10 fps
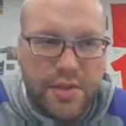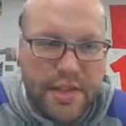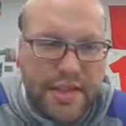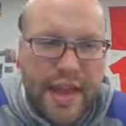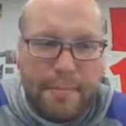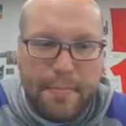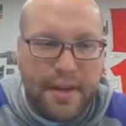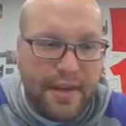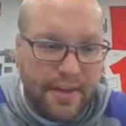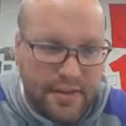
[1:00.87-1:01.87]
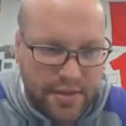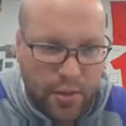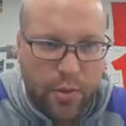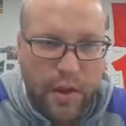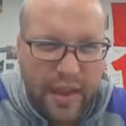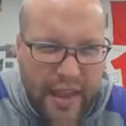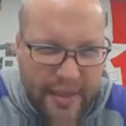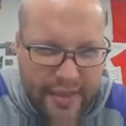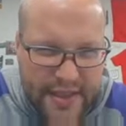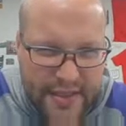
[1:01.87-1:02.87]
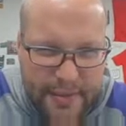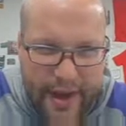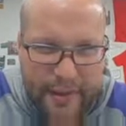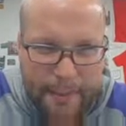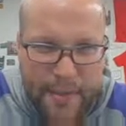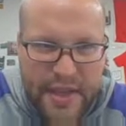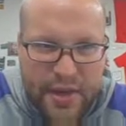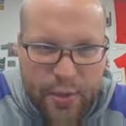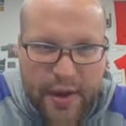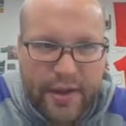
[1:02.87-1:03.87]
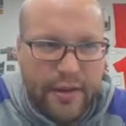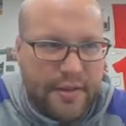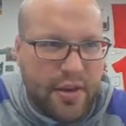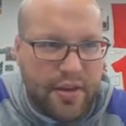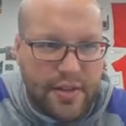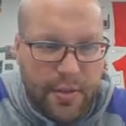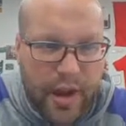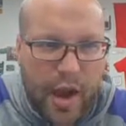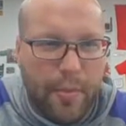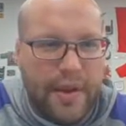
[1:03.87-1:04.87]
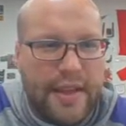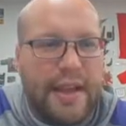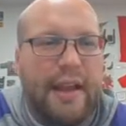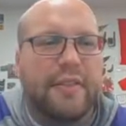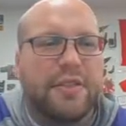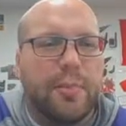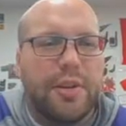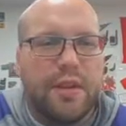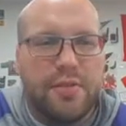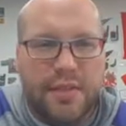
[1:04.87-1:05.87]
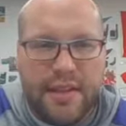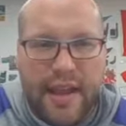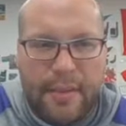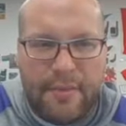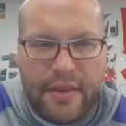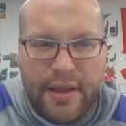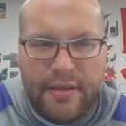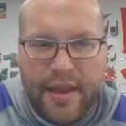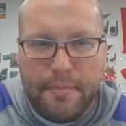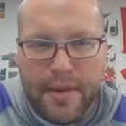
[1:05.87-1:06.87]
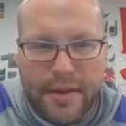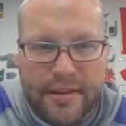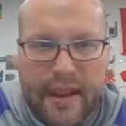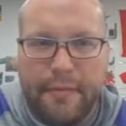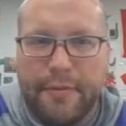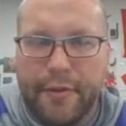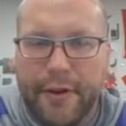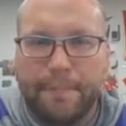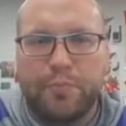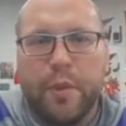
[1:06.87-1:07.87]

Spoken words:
in that minute. So this kind of peak right here talks about how many gallons are being used in that minute time frame.